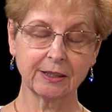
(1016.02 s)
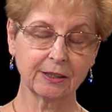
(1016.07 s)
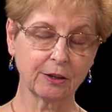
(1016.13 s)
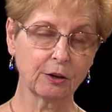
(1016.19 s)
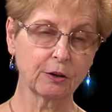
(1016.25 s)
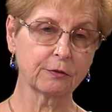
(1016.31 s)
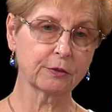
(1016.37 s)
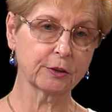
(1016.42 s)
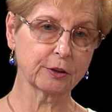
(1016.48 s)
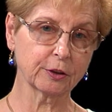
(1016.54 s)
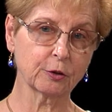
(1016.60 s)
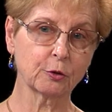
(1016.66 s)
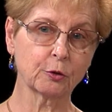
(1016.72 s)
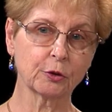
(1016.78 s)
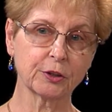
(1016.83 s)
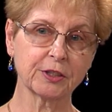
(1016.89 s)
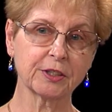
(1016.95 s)
over the
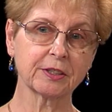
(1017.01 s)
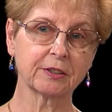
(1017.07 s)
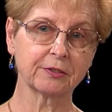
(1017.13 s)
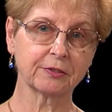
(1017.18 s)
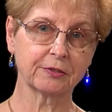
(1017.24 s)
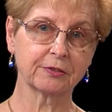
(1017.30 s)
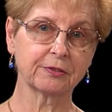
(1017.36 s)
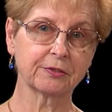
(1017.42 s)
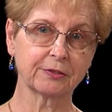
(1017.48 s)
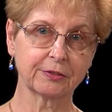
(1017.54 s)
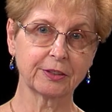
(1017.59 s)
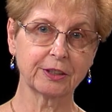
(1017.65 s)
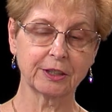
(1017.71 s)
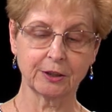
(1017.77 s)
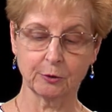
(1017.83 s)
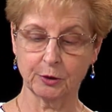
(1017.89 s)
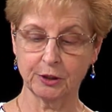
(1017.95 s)
course of,
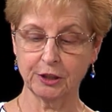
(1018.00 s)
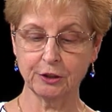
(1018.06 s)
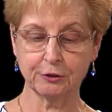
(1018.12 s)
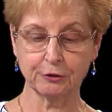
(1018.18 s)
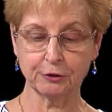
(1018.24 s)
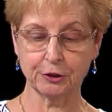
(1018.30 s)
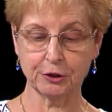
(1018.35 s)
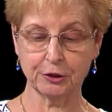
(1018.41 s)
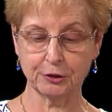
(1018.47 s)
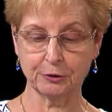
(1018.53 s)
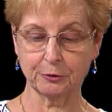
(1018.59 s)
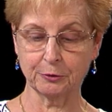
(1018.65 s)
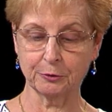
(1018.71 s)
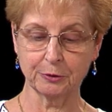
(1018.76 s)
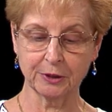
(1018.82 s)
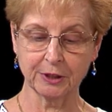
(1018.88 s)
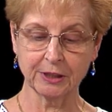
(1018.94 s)
you know, a year or two.